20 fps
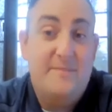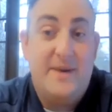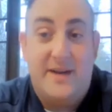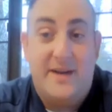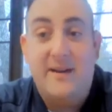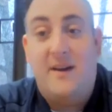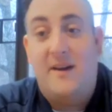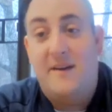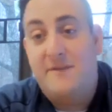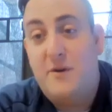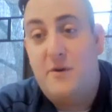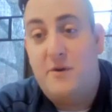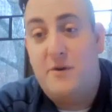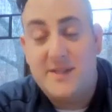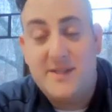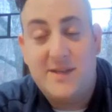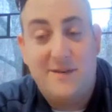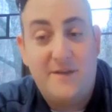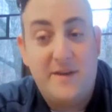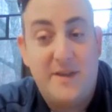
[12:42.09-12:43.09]
but of
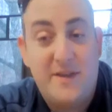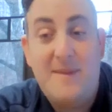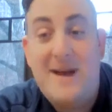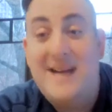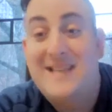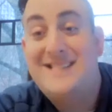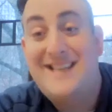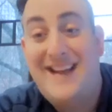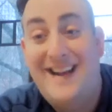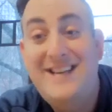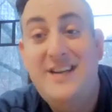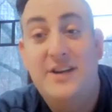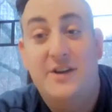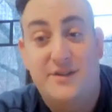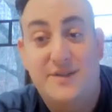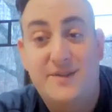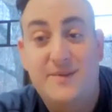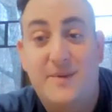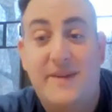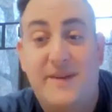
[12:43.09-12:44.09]
course over the past 10
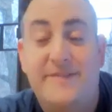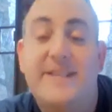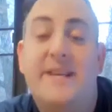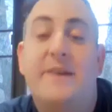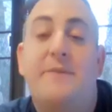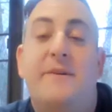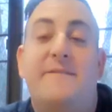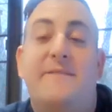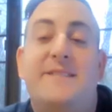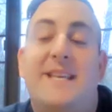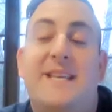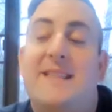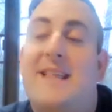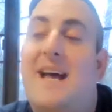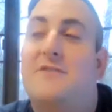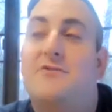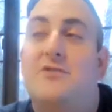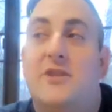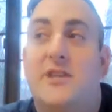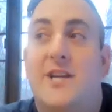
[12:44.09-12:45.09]
years we've seen
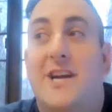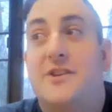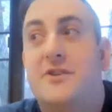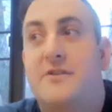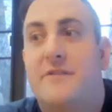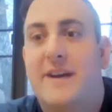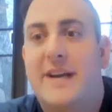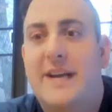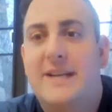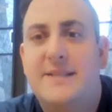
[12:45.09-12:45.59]
that trajectory.